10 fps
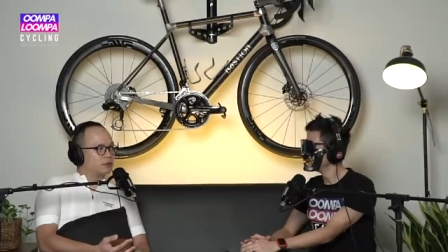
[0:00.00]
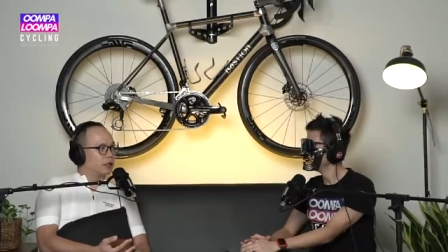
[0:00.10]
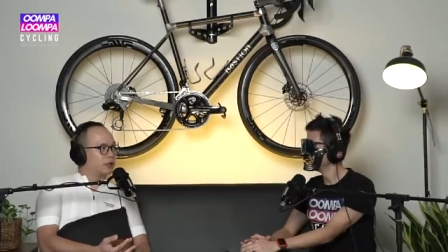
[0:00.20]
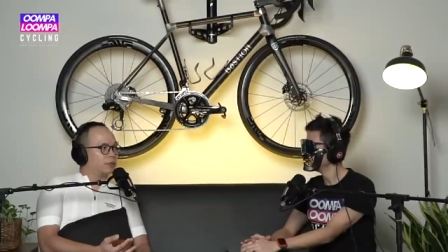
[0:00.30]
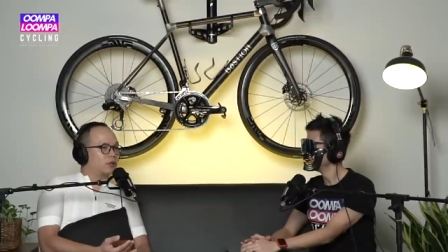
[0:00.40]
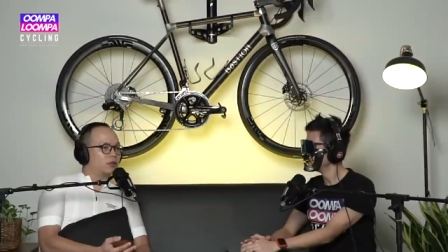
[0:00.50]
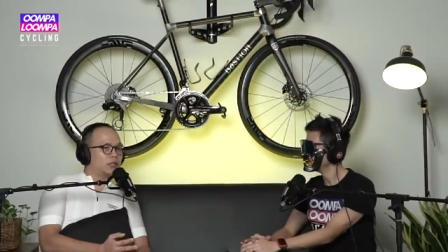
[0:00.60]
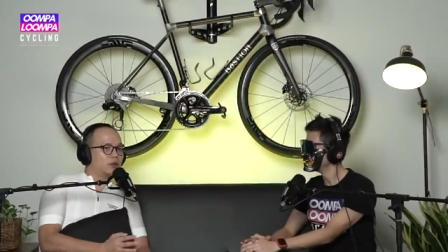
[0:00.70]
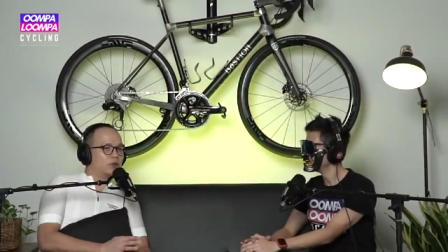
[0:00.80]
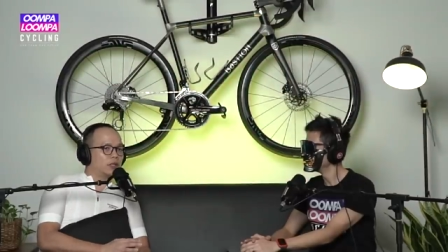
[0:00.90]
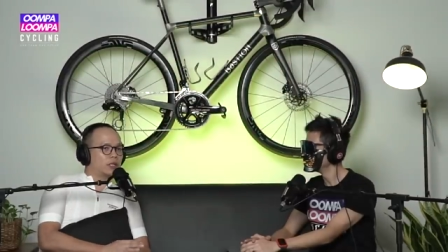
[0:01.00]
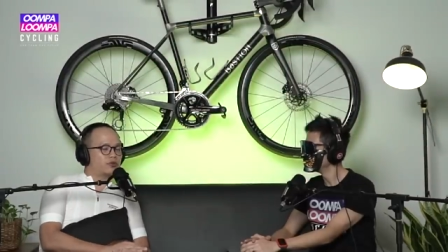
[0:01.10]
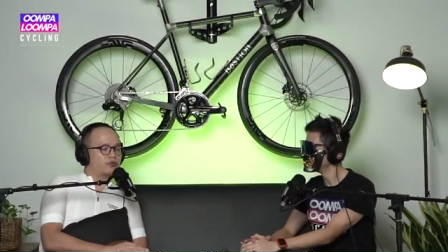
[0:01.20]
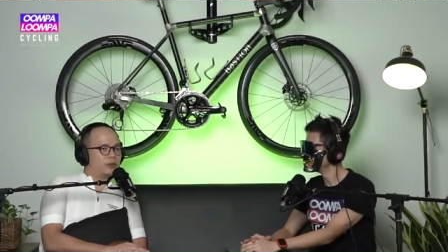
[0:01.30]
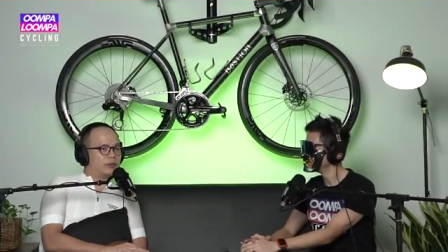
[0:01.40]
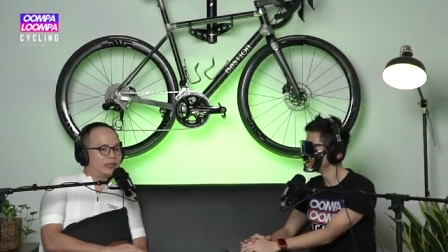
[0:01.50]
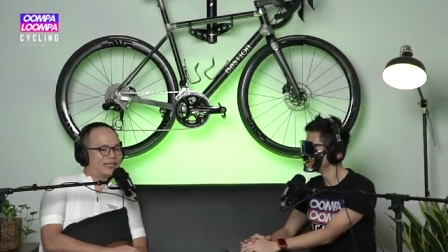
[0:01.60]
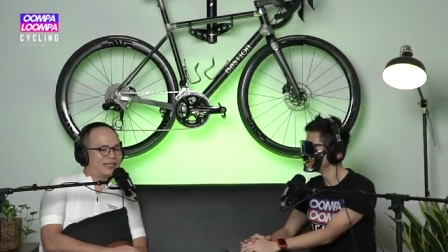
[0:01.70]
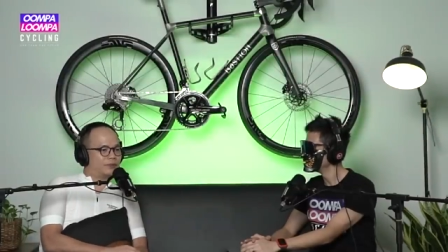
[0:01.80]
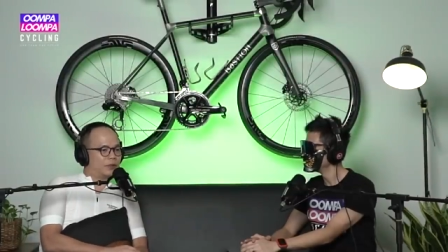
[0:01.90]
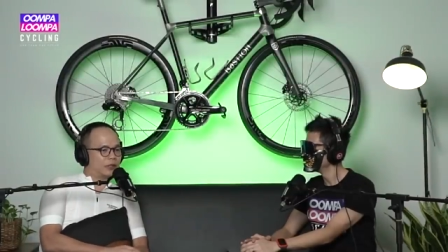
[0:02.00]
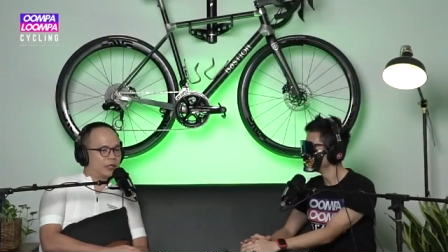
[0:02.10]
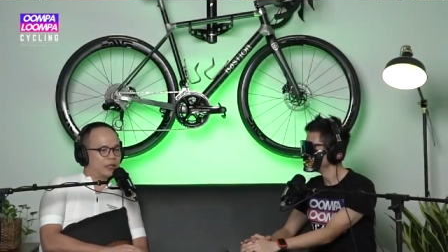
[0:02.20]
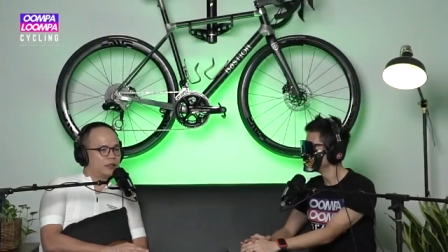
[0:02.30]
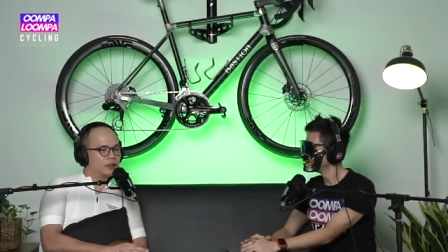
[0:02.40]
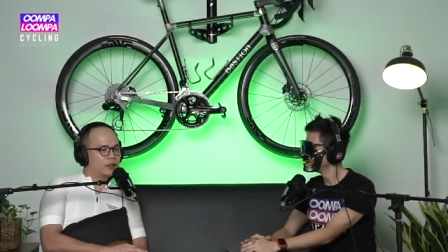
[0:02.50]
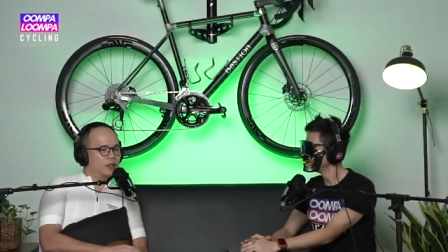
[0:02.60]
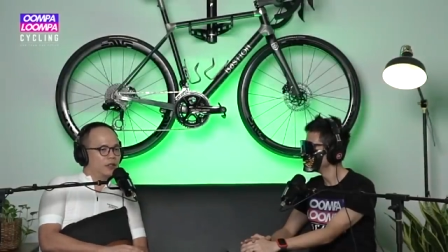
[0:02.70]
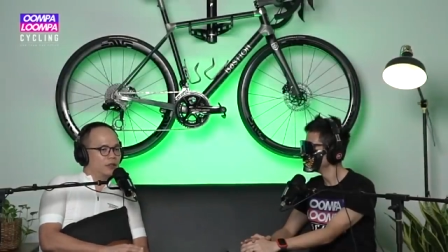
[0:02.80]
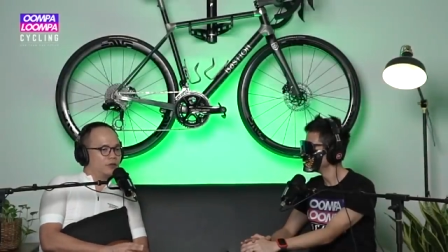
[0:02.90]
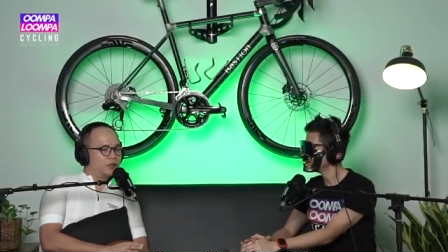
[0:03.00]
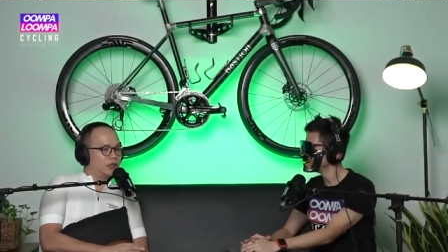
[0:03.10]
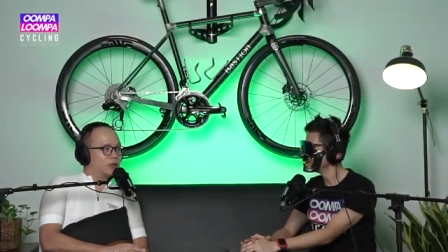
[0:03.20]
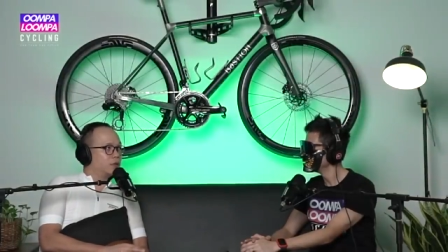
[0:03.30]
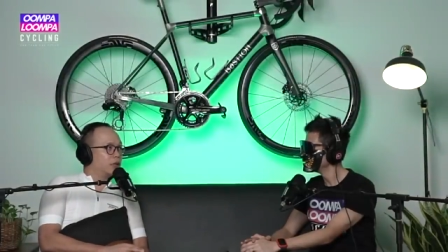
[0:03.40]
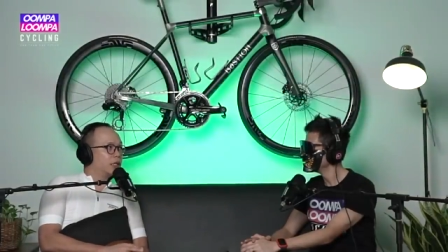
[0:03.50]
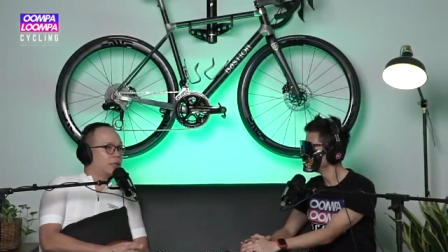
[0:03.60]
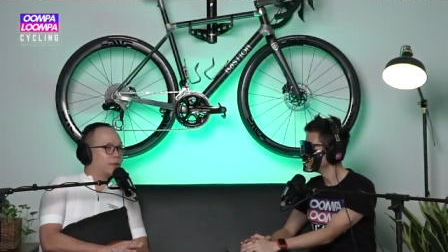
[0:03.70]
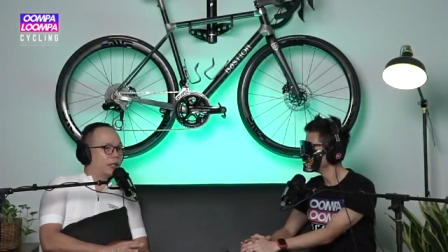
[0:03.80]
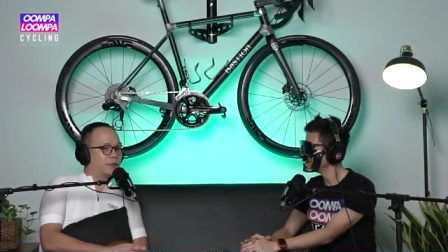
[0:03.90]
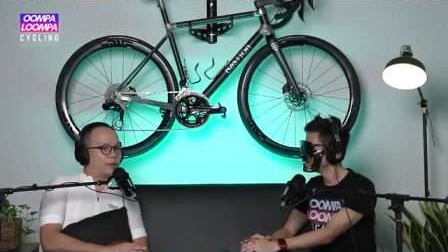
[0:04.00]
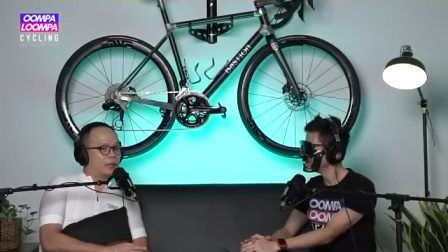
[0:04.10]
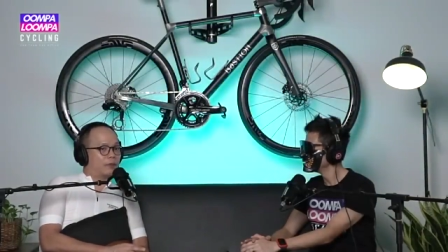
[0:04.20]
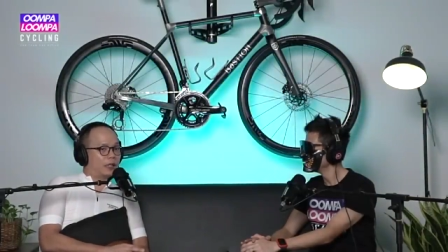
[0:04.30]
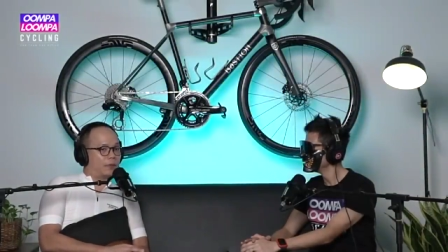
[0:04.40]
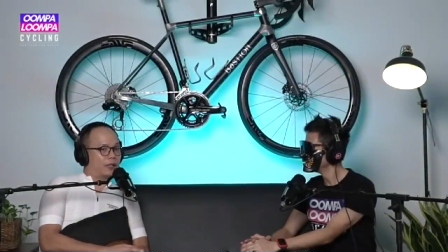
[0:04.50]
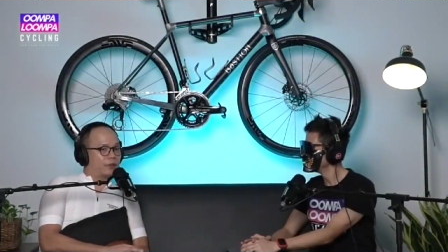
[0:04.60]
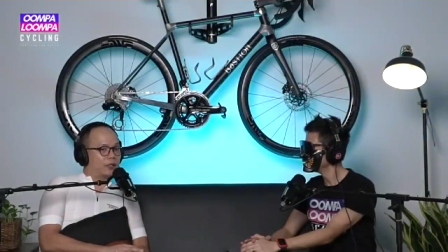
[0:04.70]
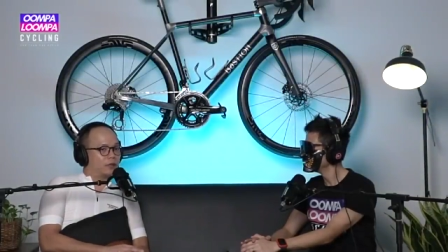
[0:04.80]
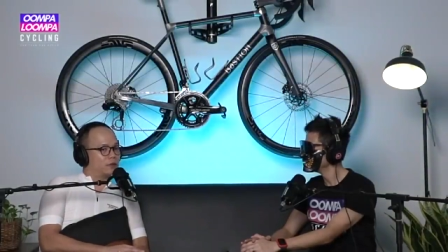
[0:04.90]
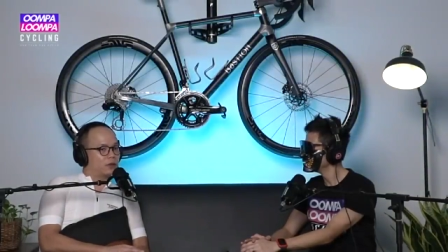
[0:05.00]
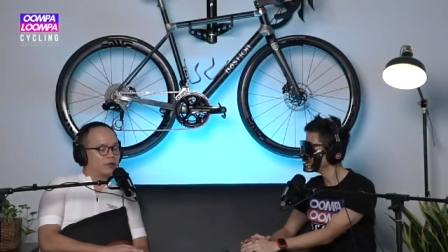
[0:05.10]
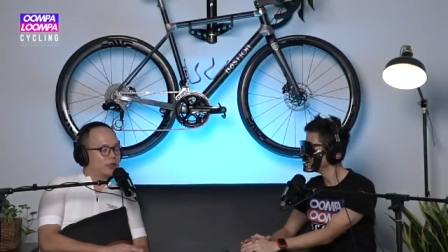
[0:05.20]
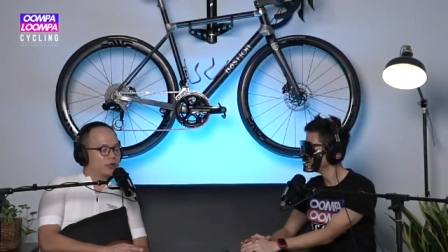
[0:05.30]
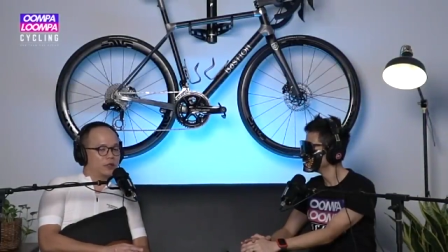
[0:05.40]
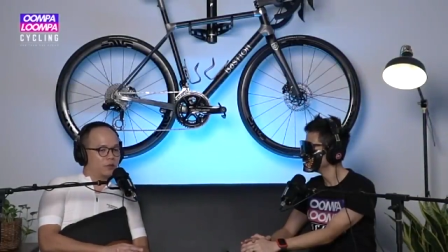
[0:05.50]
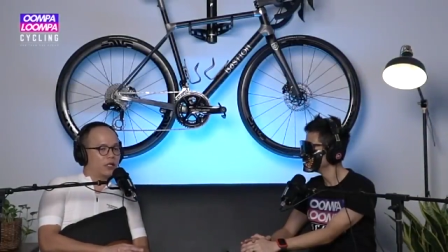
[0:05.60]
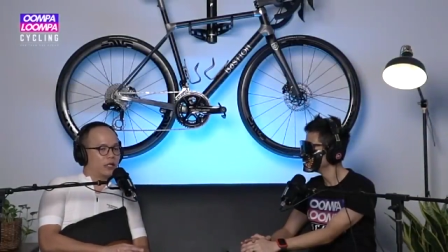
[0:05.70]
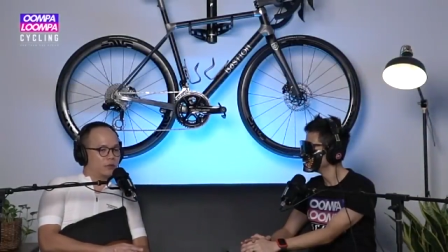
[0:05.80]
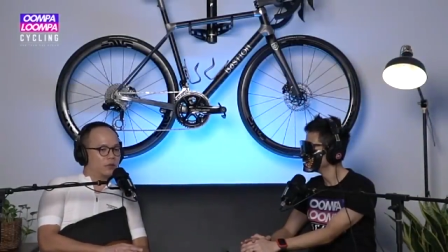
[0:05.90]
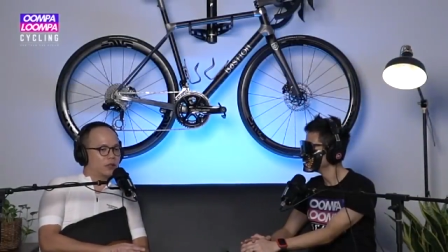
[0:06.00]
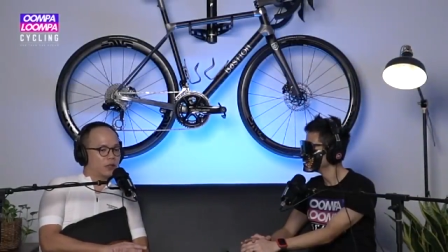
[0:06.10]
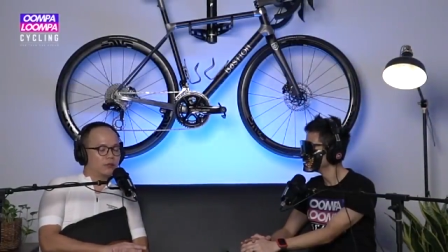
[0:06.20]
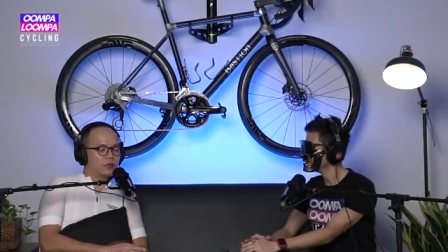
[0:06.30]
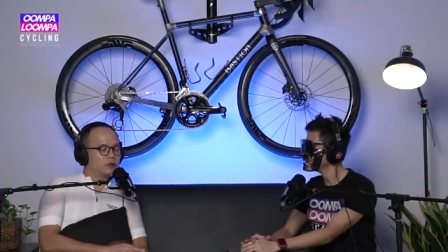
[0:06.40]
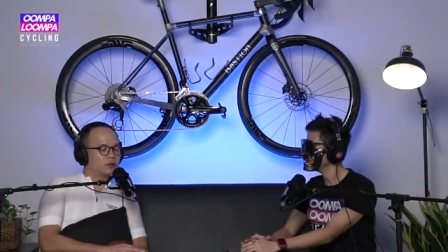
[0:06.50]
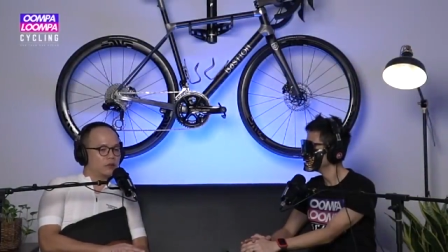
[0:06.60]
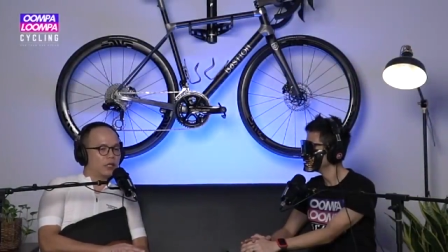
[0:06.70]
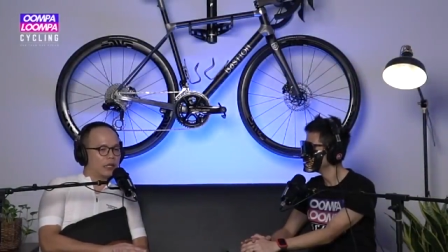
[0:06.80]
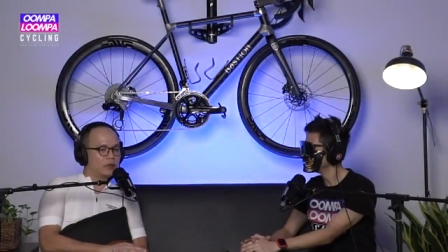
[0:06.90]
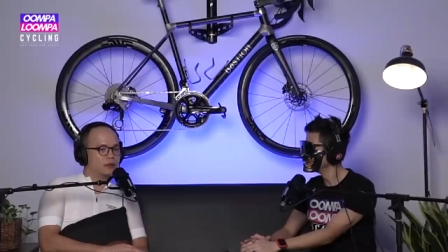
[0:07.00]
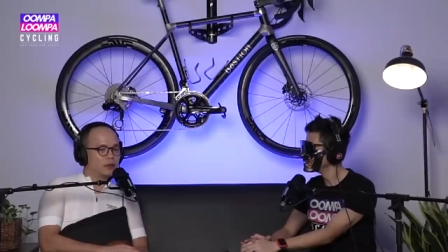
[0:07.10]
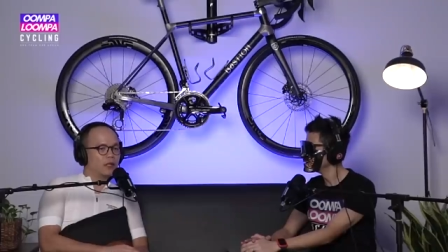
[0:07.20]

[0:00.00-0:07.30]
Right? Because I work extremely hard, man, guys. You see the way I, I buy my bike, right? You haven't seen the way I work. I work so hard.